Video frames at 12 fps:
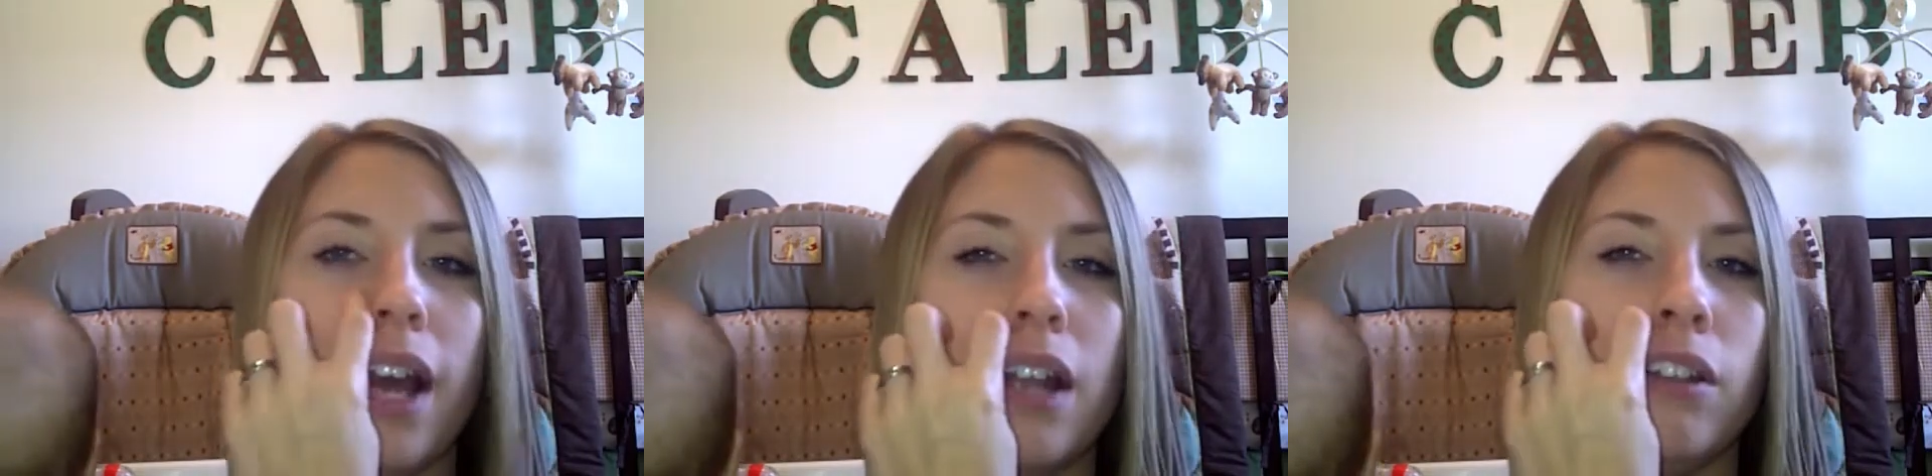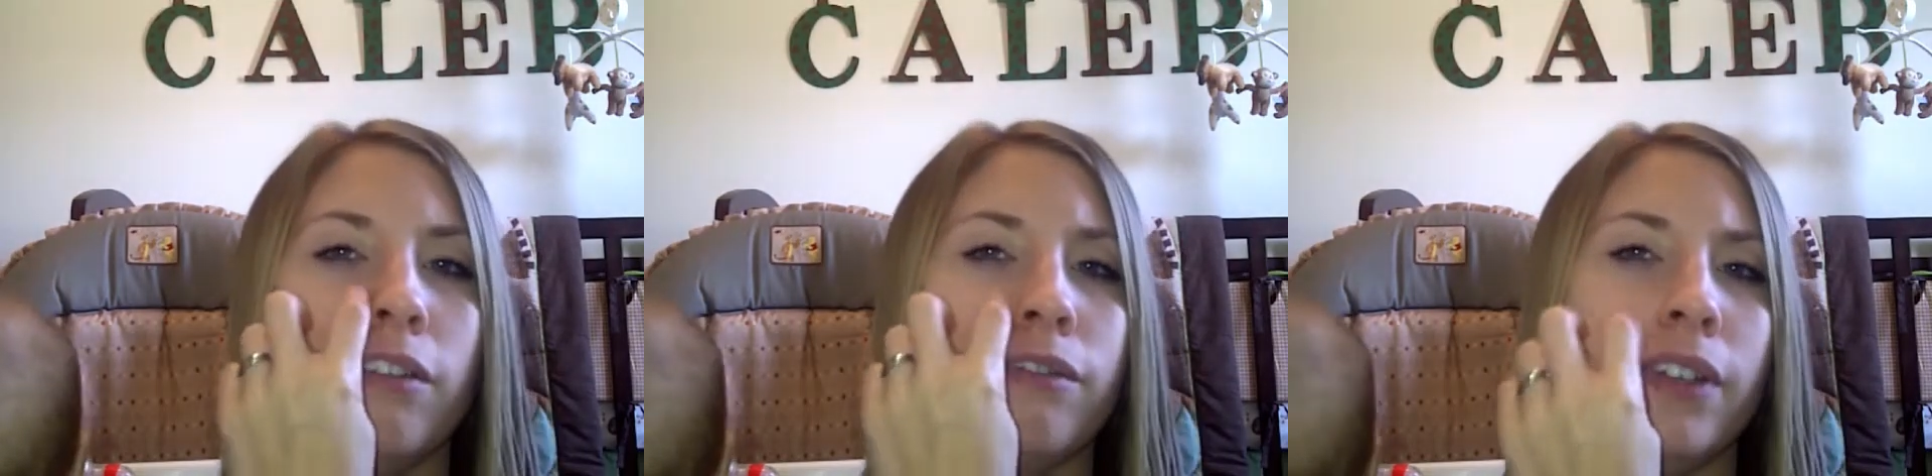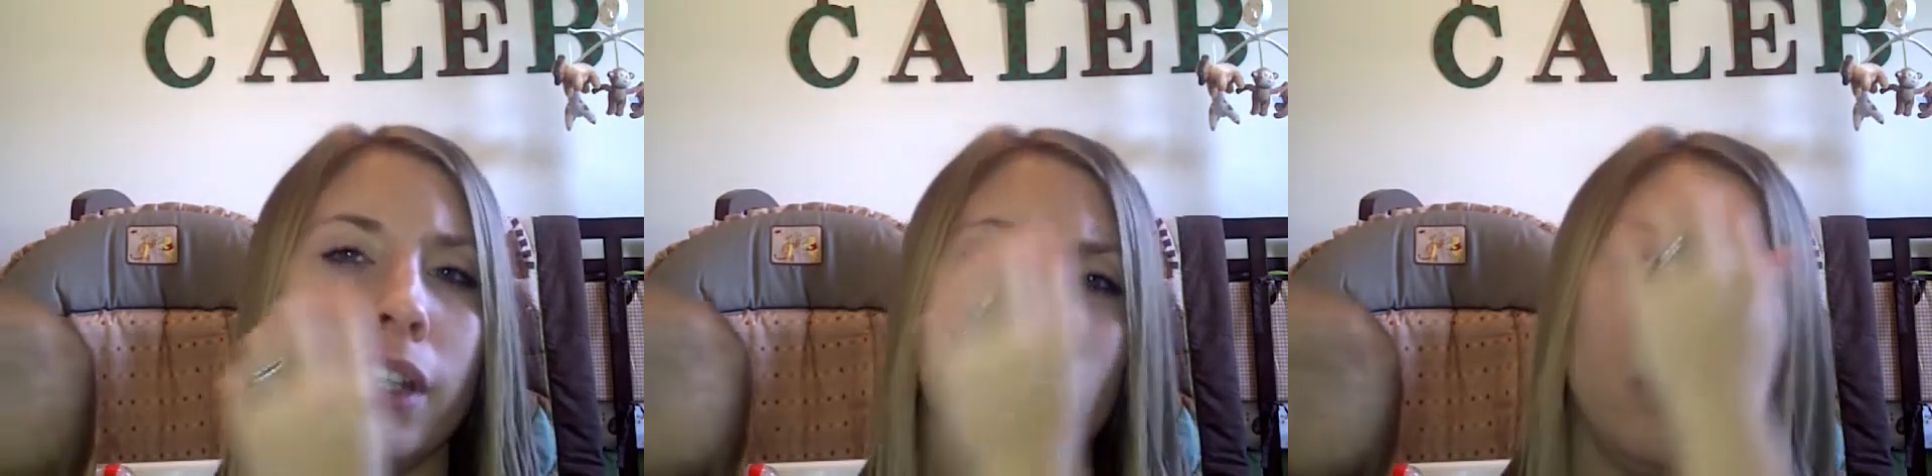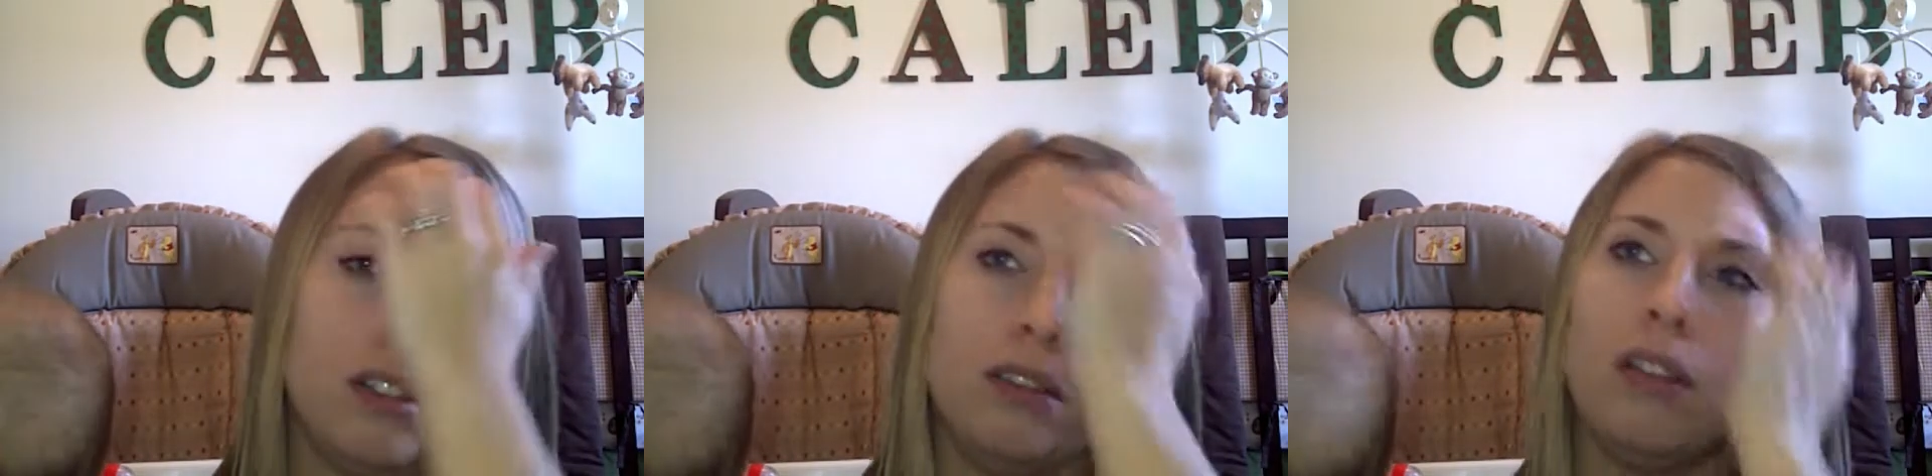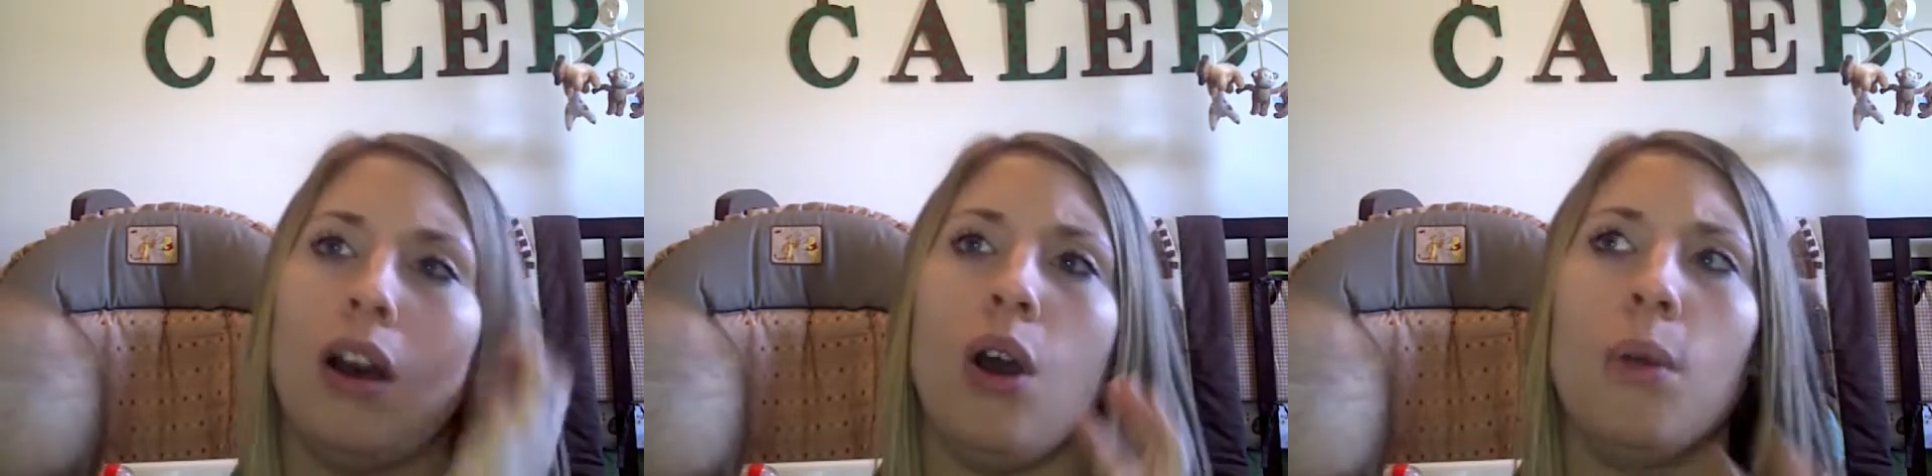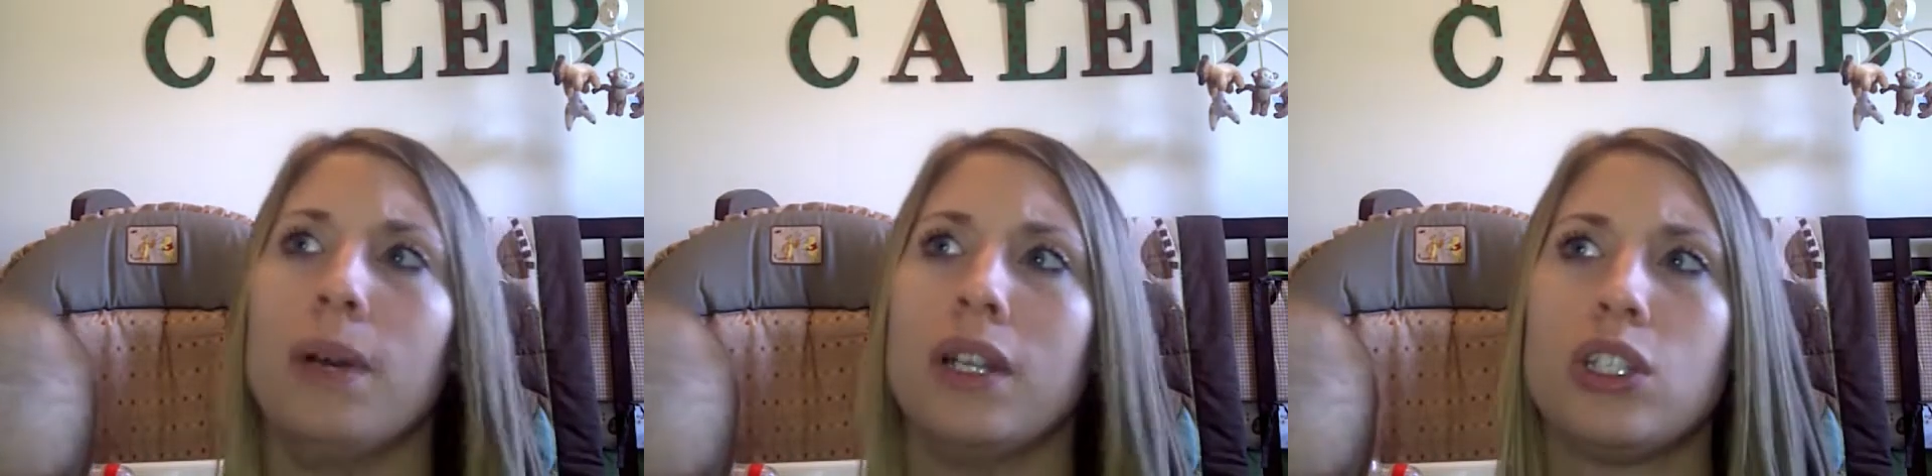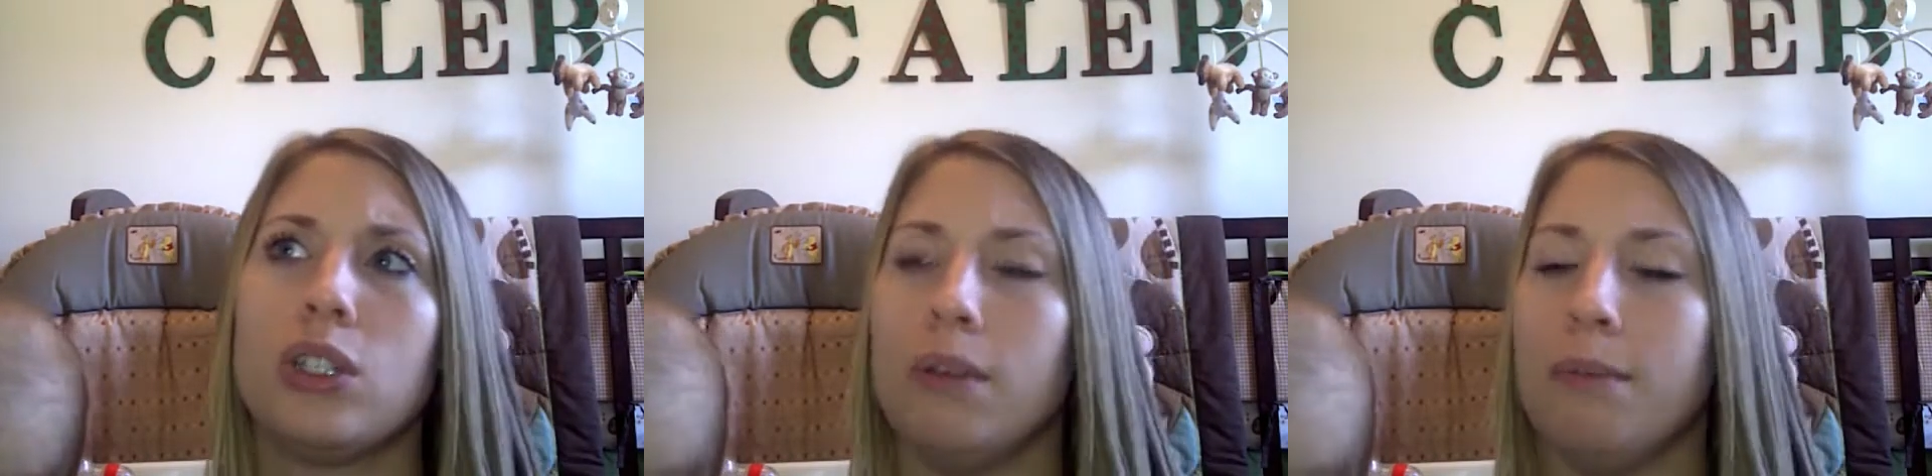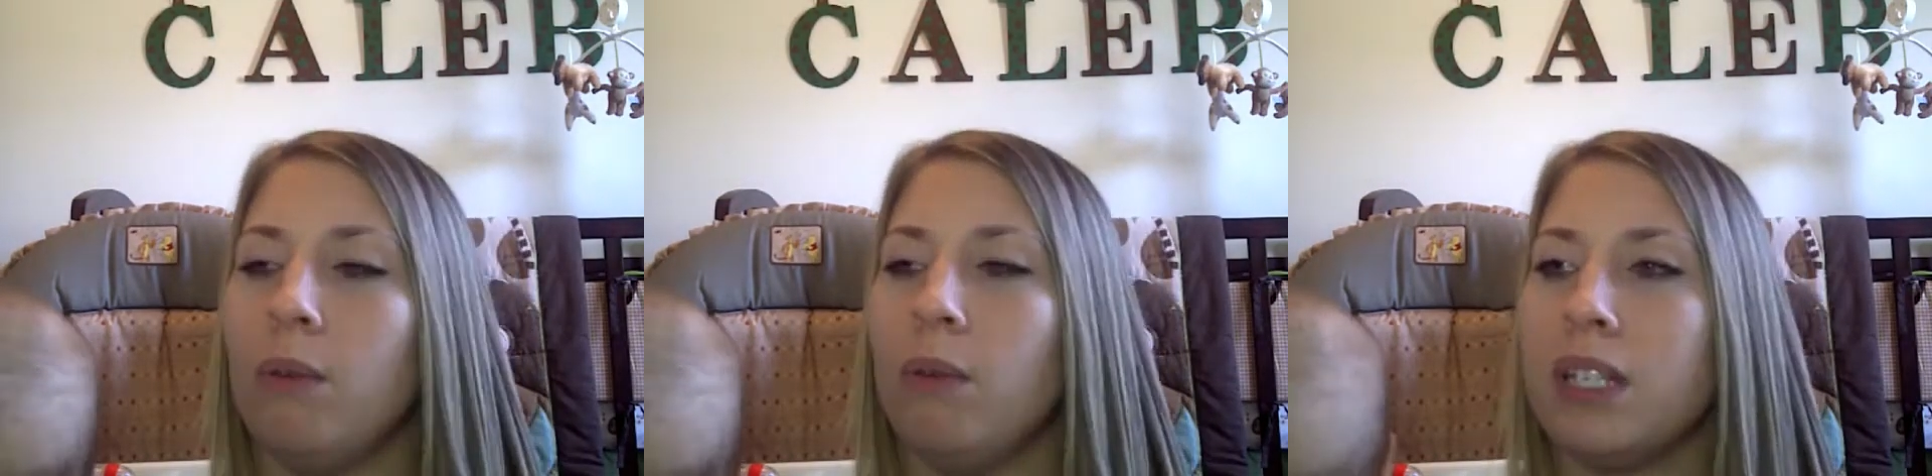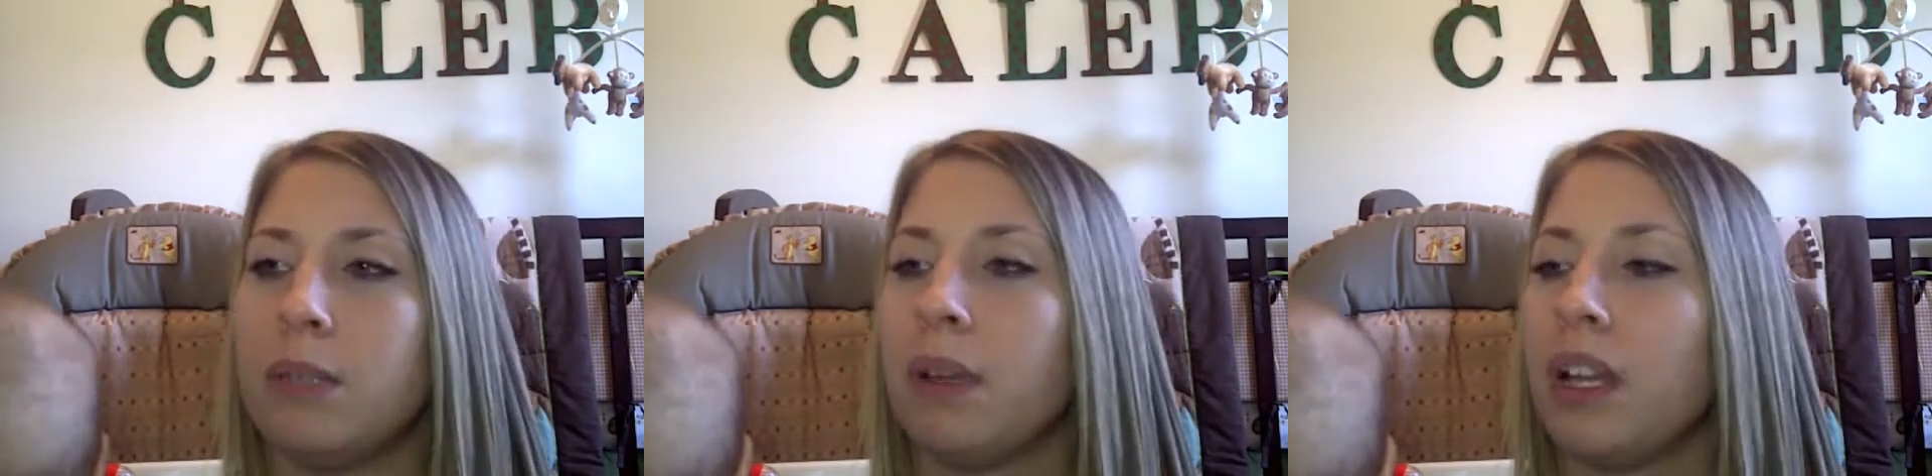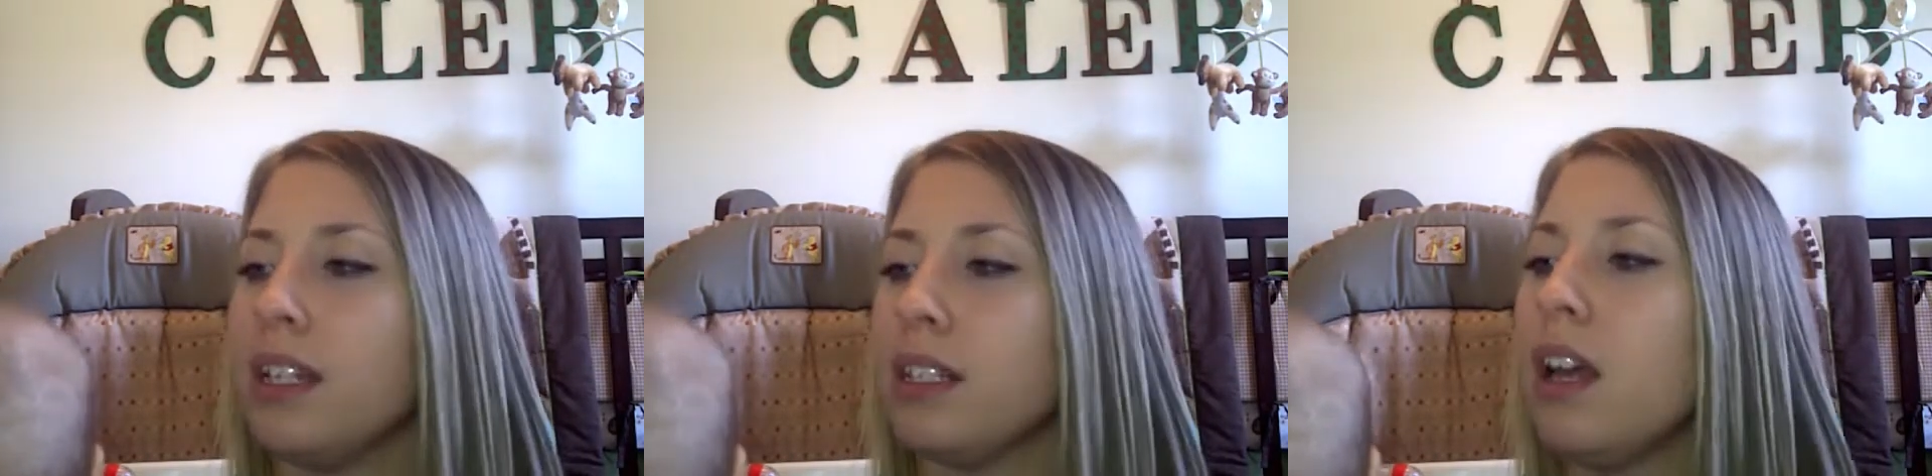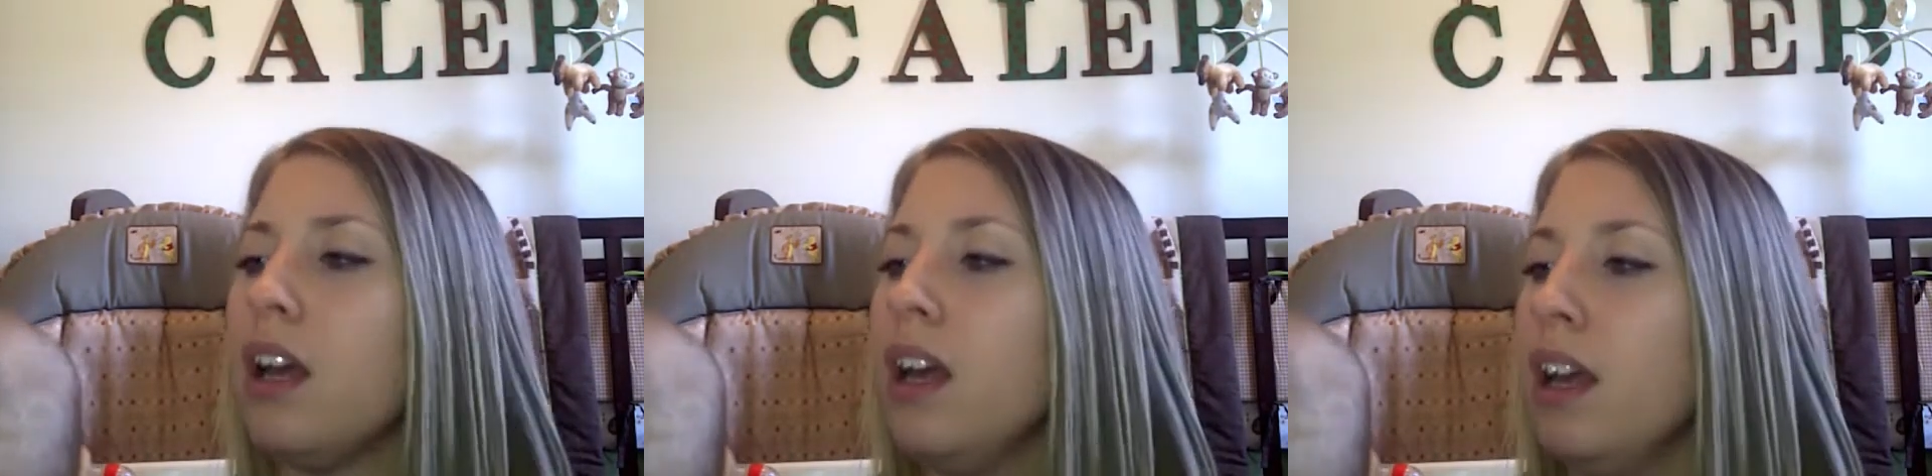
I don't feed it a whole bunch to him at once because